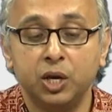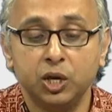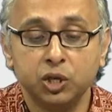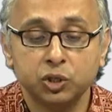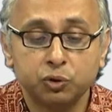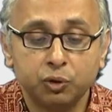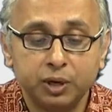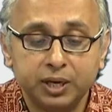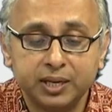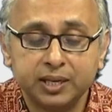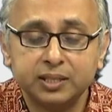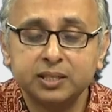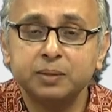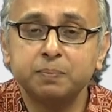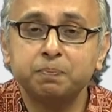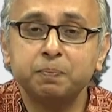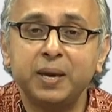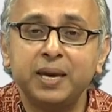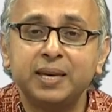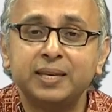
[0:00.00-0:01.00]
So it
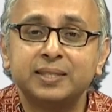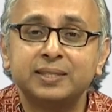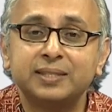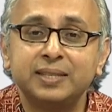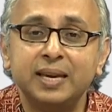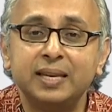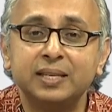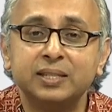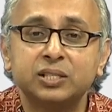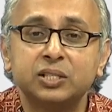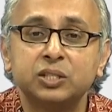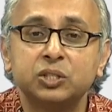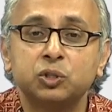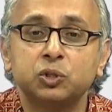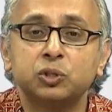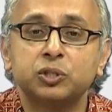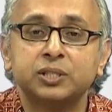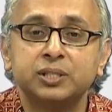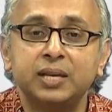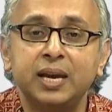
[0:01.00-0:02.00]
doesn't make sense
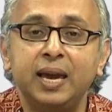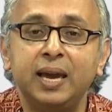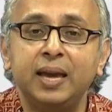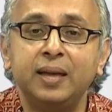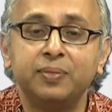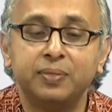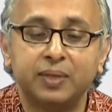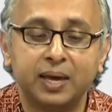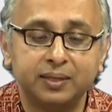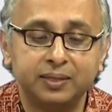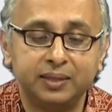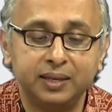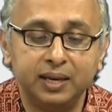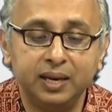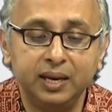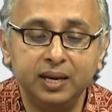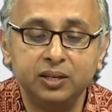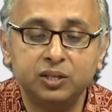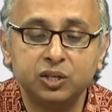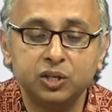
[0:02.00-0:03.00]
to say that the
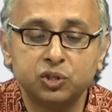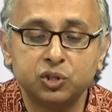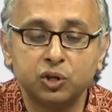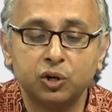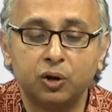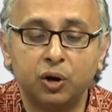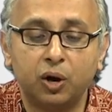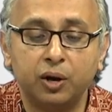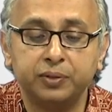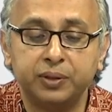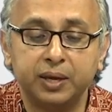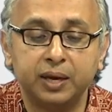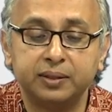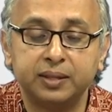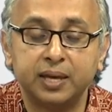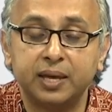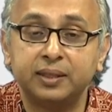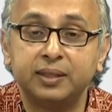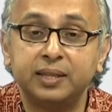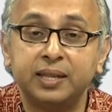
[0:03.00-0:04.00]
integer,
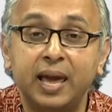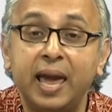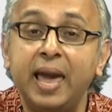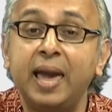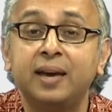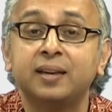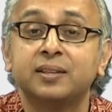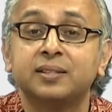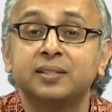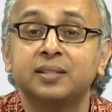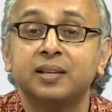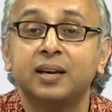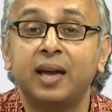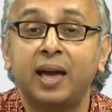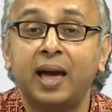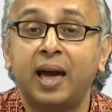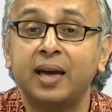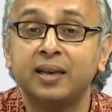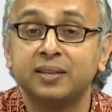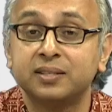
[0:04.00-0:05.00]
that X
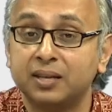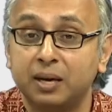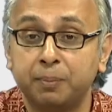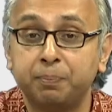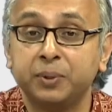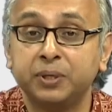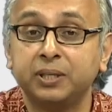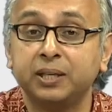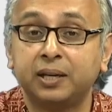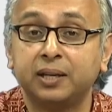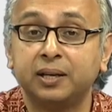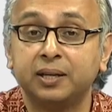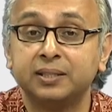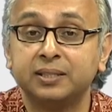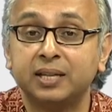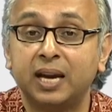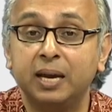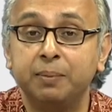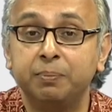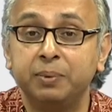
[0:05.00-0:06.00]
has a particular
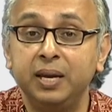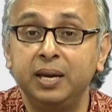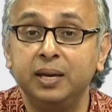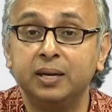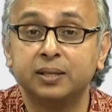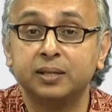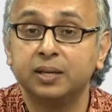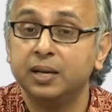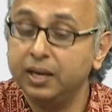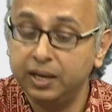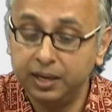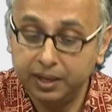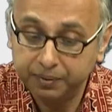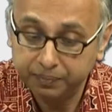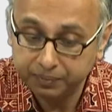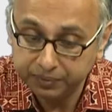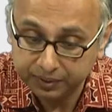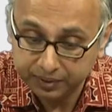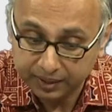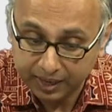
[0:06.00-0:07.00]
type int.
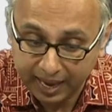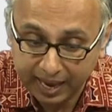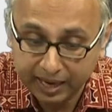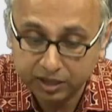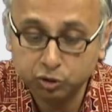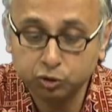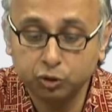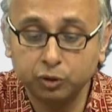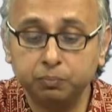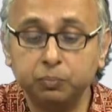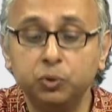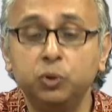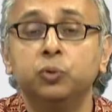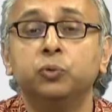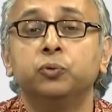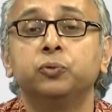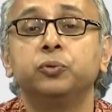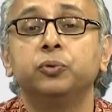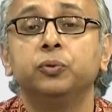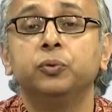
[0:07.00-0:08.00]
X could
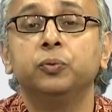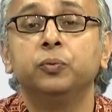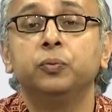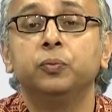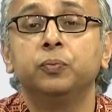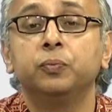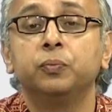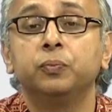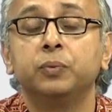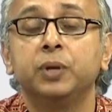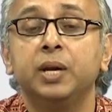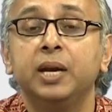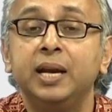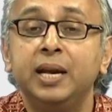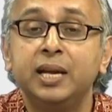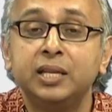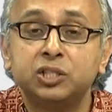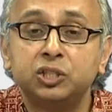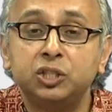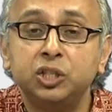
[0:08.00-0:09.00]
move.
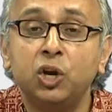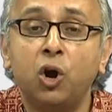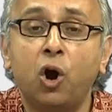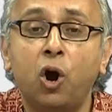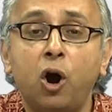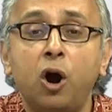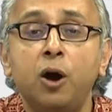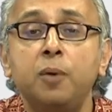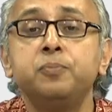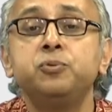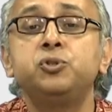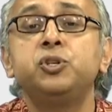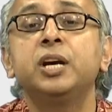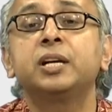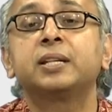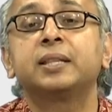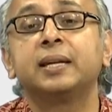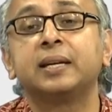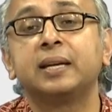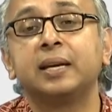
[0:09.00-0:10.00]
It's the
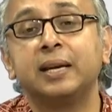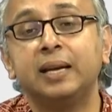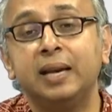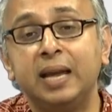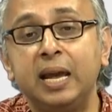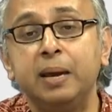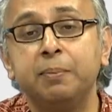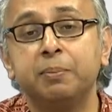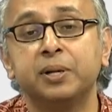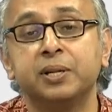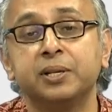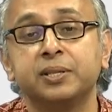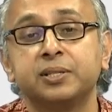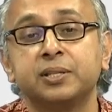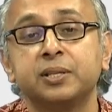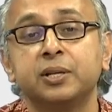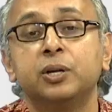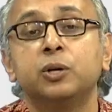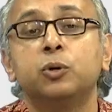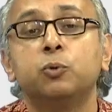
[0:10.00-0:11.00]
object that it
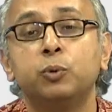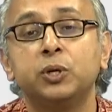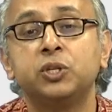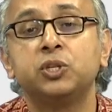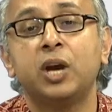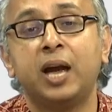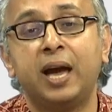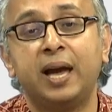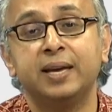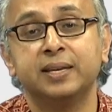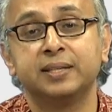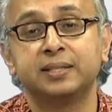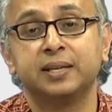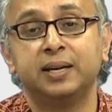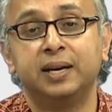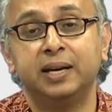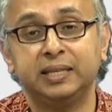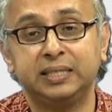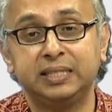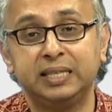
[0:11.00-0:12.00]
labels which has
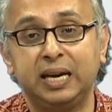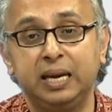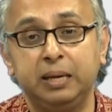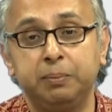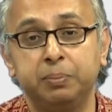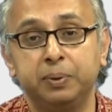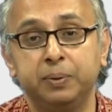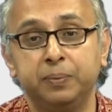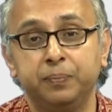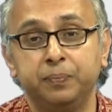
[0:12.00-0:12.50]
a type.